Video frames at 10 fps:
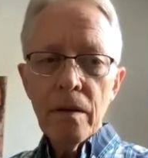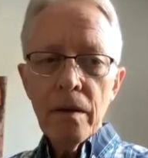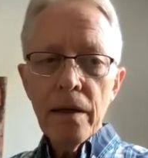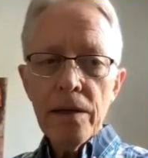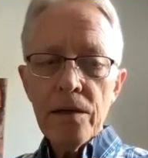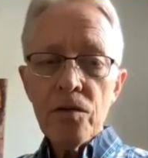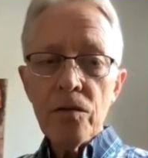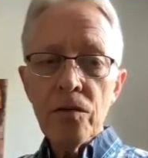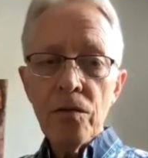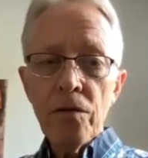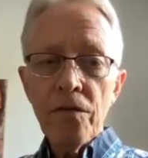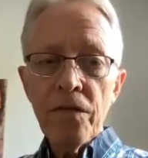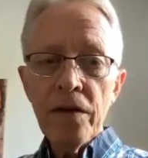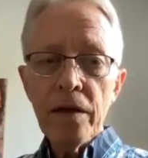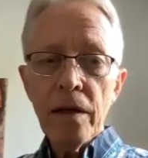and stood to her
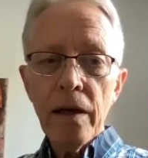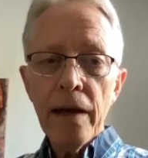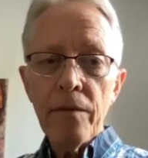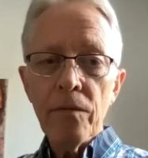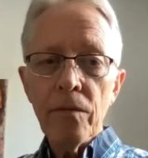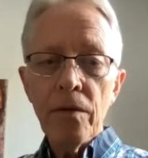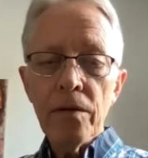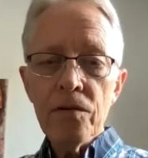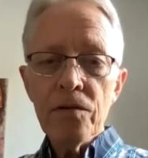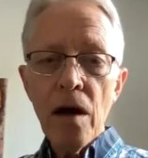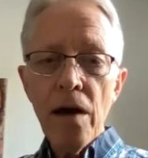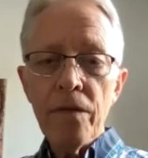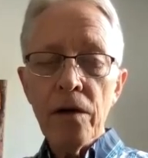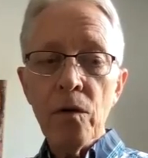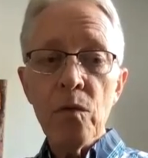feet, and I saw
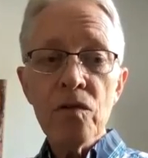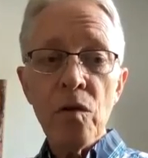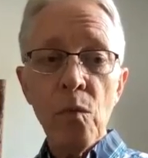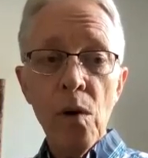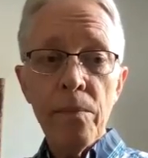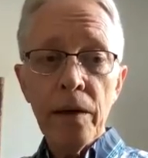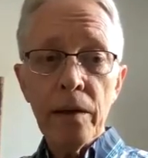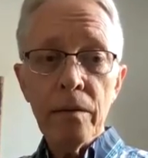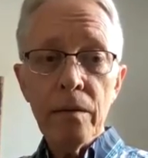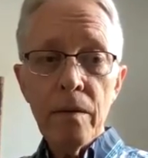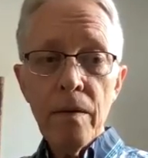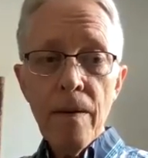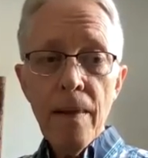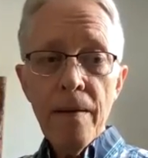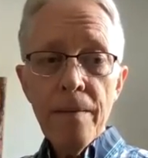that it was a woman
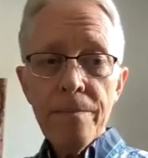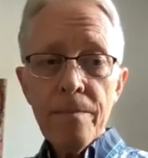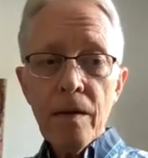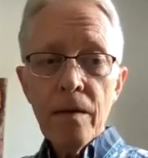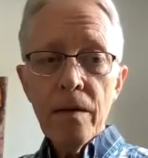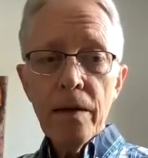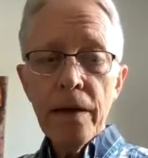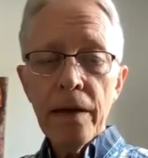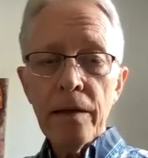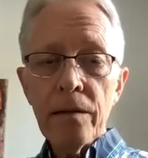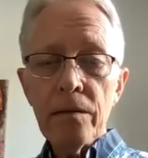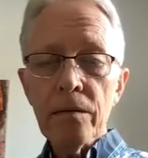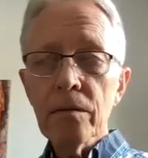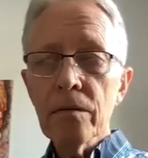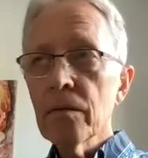
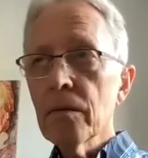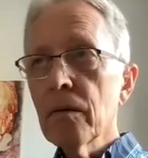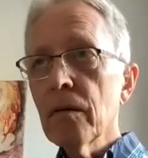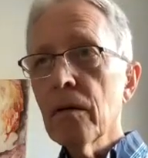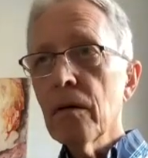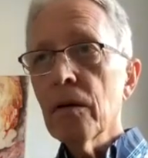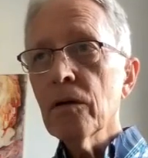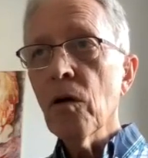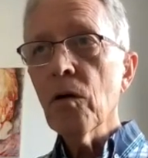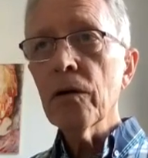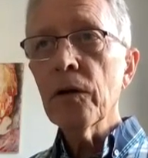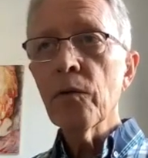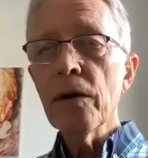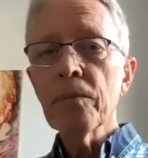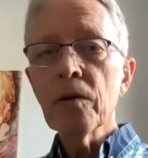in totally
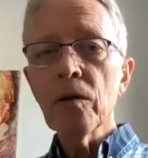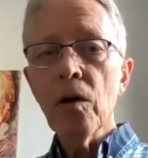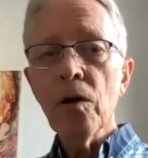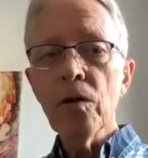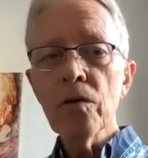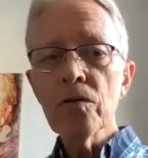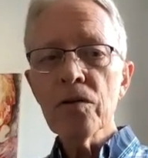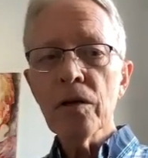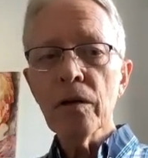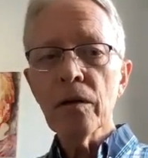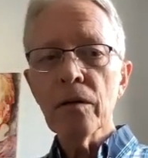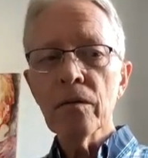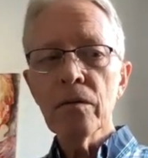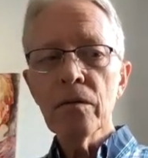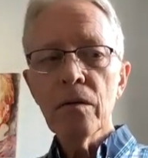ripped clothes and,
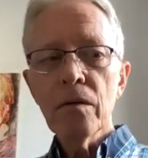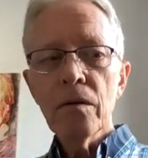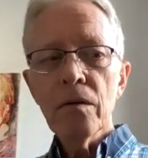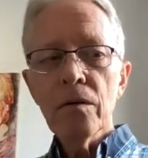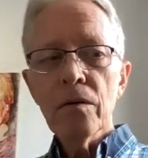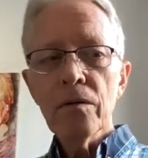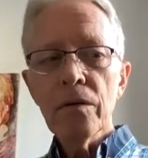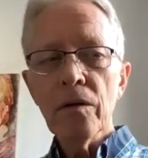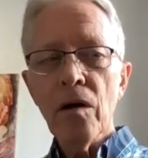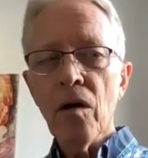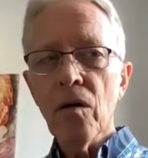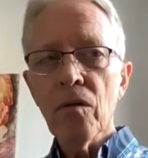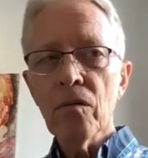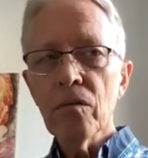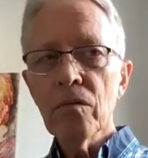you
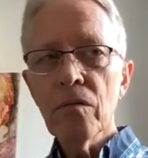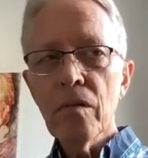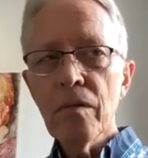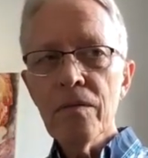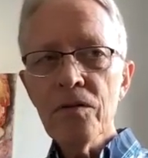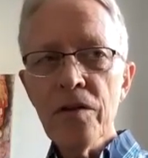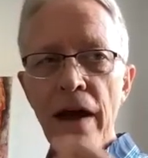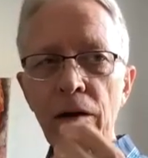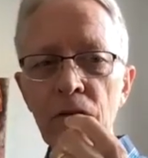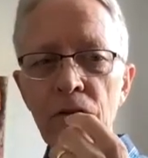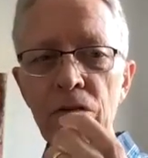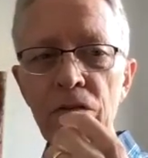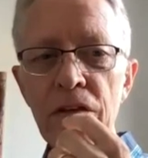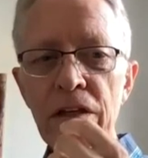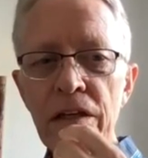know,
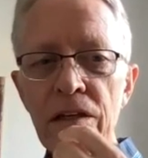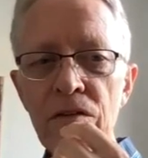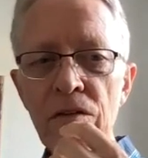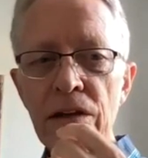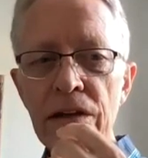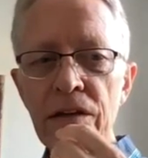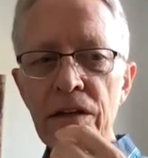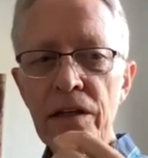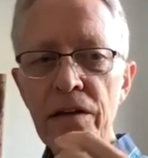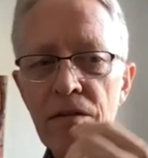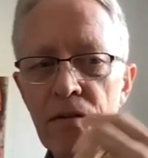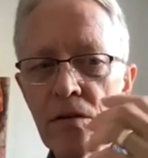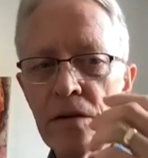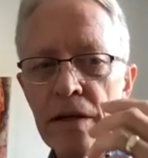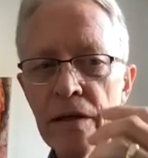snaggletooth teeth,
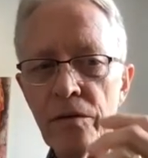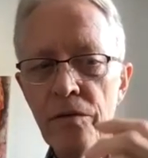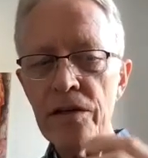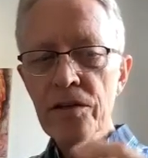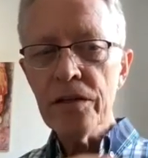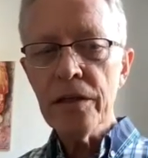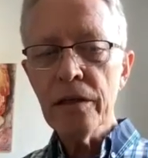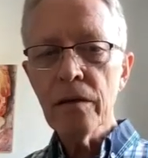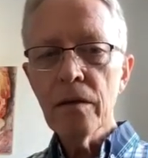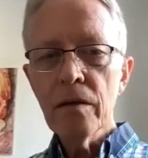dirty, greasy.